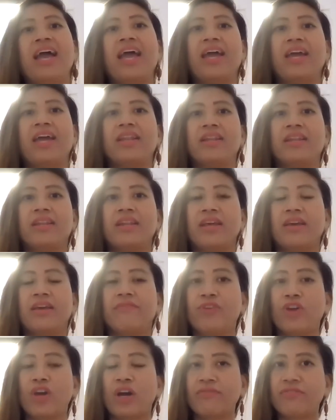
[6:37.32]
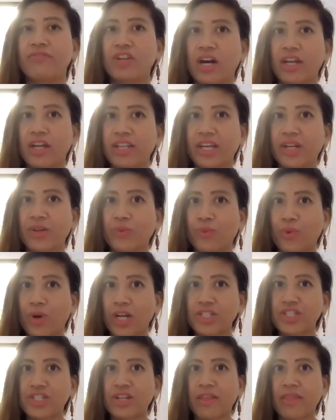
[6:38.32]
And if you have not yet
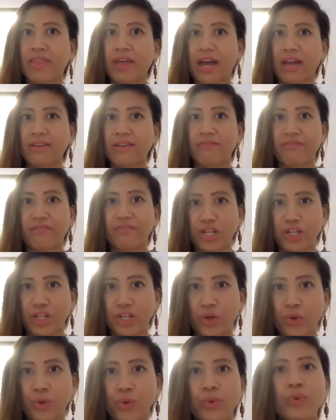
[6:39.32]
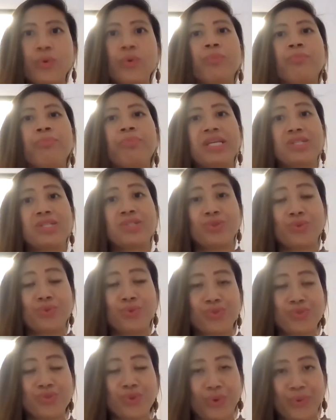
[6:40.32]
watched that video, please
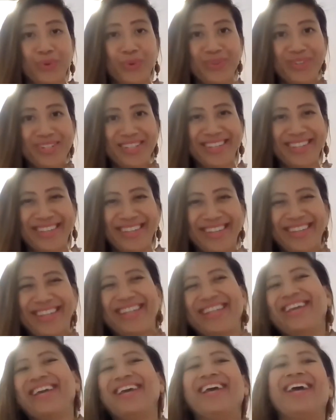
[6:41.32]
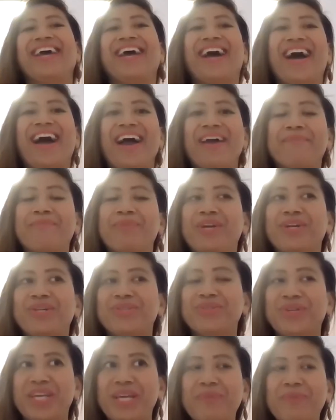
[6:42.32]
do so. I'm
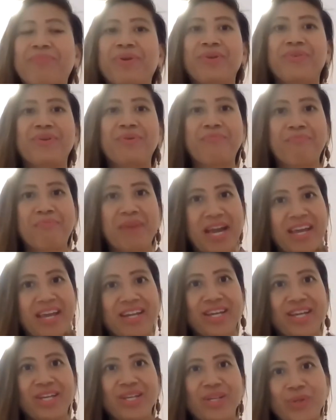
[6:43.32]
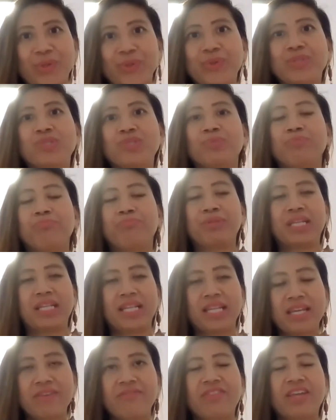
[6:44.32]
here to keep on reminding you to
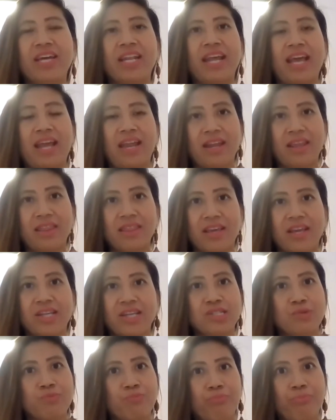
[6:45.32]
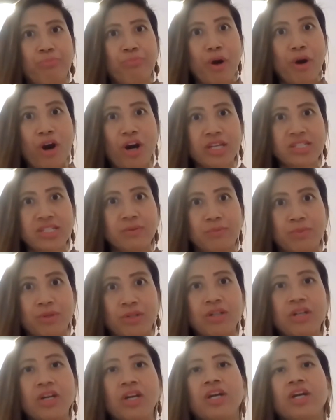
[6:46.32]
believe that anything is
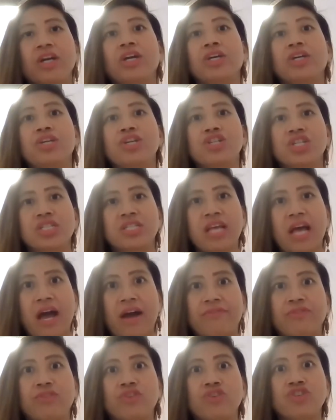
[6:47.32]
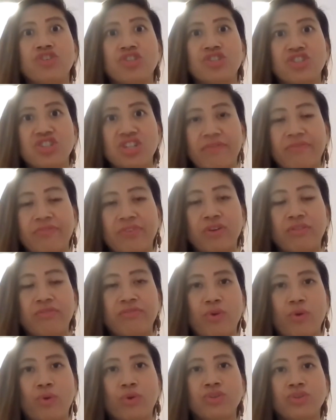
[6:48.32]
possible. You just have to shift
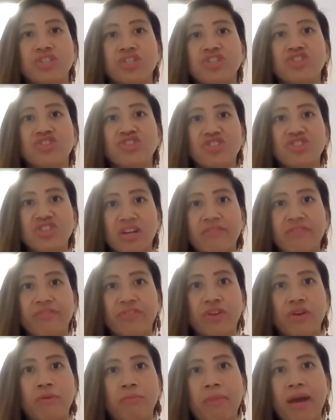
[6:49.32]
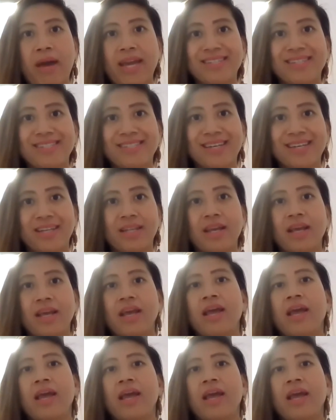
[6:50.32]
your focus, shift your mindset.